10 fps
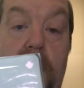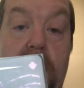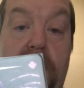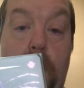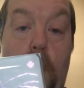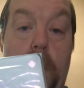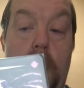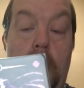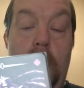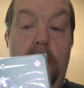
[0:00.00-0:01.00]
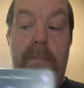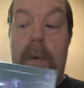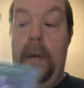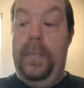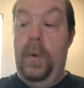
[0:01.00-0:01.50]
for the point of
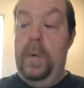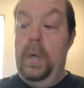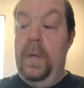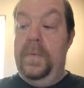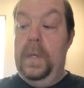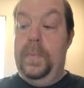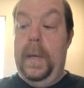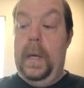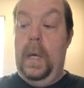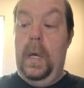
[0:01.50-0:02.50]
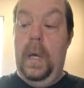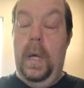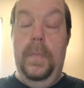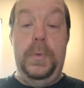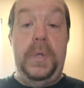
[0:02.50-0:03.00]
my opponent if he's playing
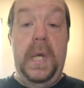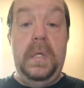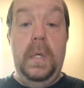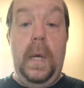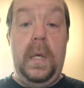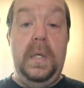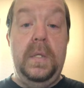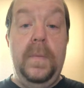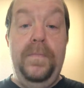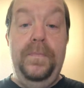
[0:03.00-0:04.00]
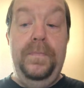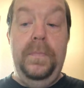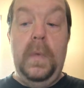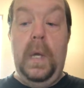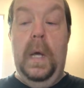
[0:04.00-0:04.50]
mutation decks.
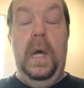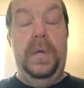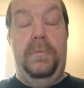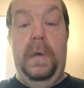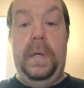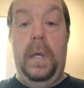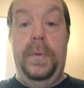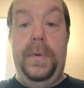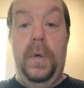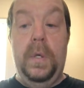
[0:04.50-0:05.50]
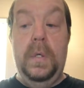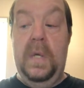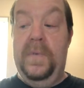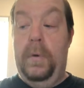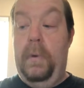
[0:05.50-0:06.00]
It's great to kill the tokens,
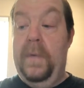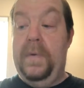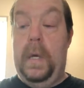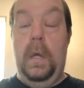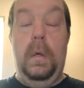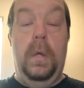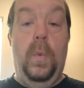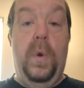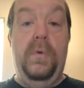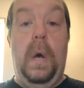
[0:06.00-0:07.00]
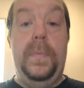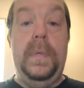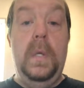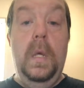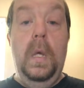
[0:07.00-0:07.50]
even great for killing all the
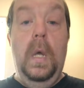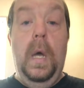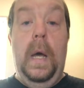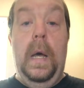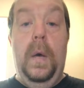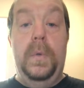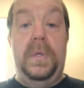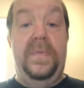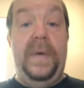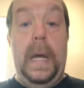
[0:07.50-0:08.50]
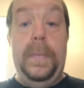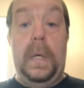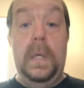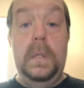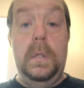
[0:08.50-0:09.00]
1-drops, which is fine
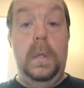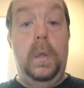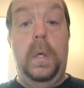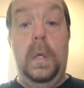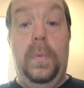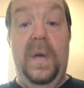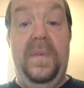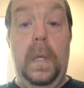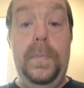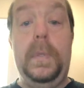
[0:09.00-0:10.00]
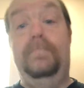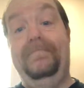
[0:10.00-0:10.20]
because you kill your Playful Imps